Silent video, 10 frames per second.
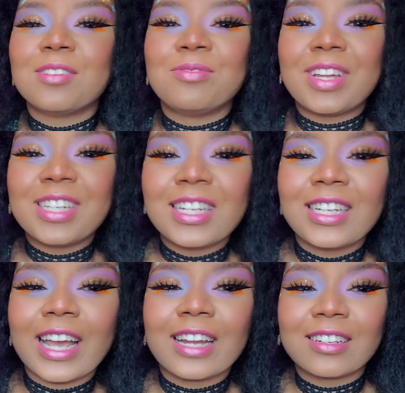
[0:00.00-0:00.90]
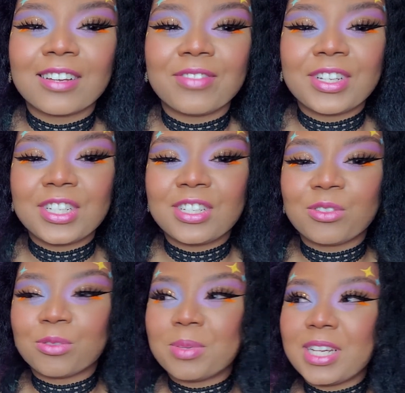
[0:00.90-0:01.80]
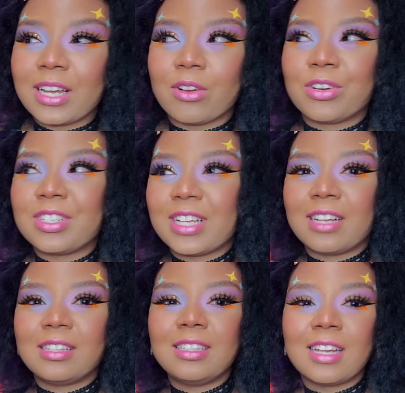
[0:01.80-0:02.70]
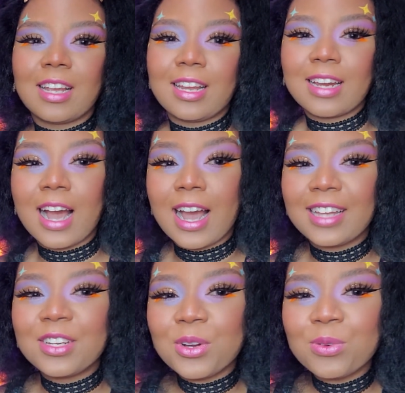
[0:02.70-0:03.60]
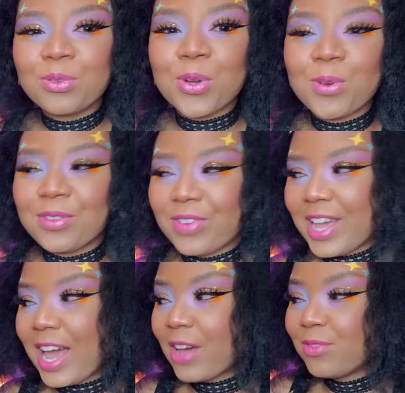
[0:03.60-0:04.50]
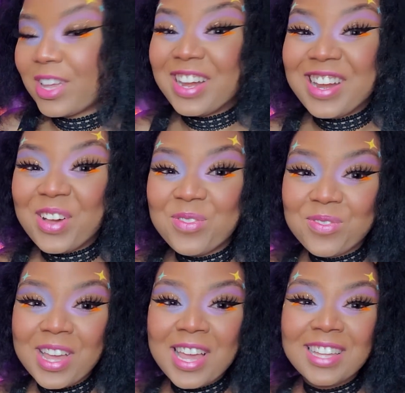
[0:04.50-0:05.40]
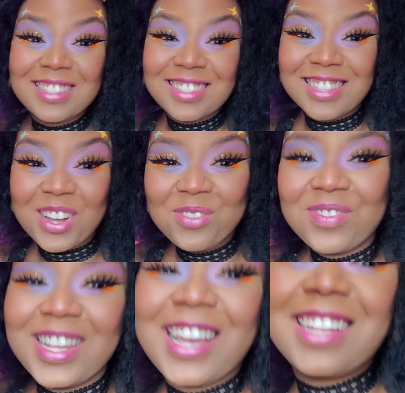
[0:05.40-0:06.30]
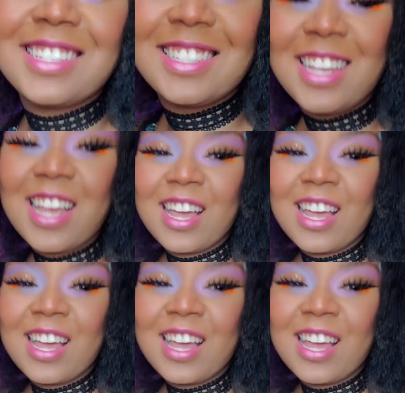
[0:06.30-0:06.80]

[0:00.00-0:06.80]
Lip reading: vending at a convention or being at an artist alley, and I don't know if I have enough stuff yet.